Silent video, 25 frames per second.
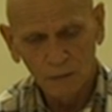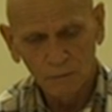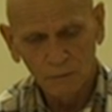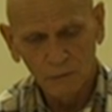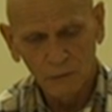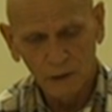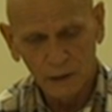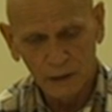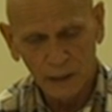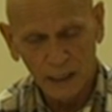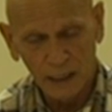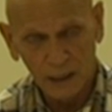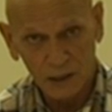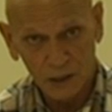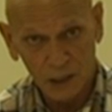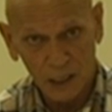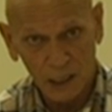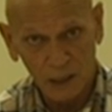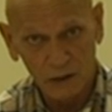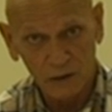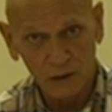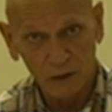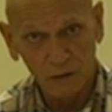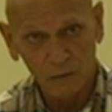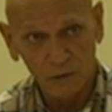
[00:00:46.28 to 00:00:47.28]
My dad's
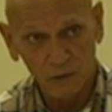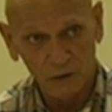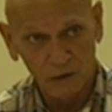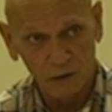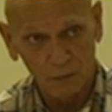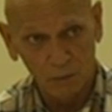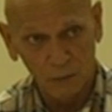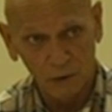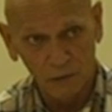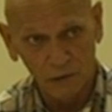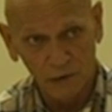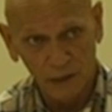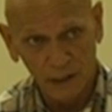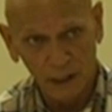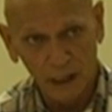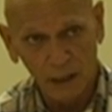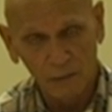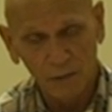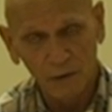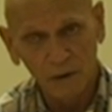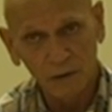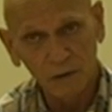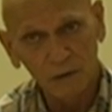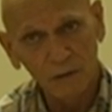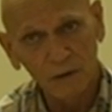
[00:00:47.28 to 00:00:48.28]
country was the
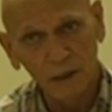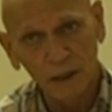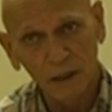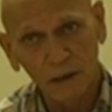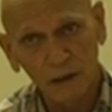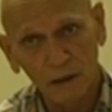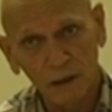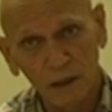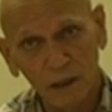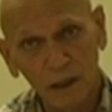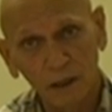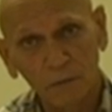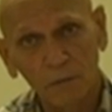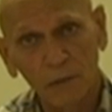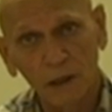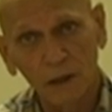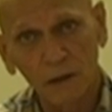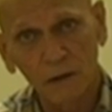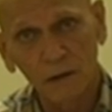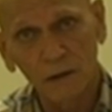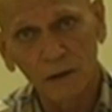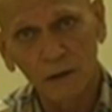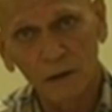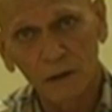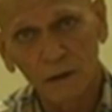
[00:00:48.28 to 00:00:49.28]
Birigubba around Nebo,
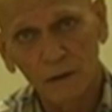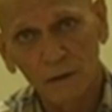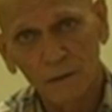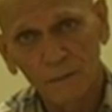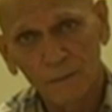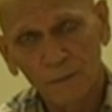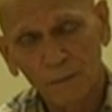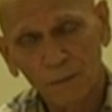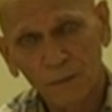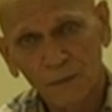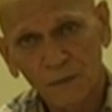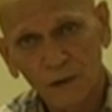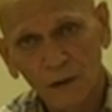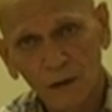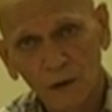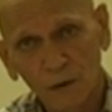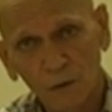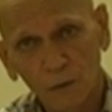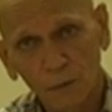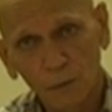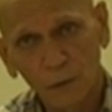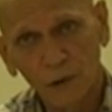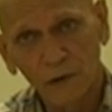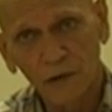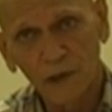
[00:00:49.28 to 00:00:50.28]
the
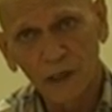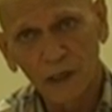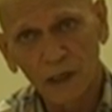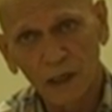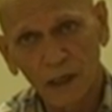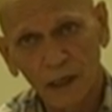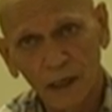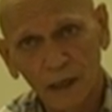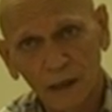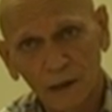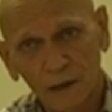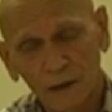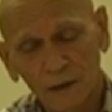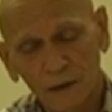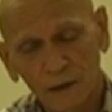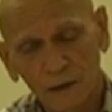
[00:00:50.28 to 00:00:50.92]
Biri clan.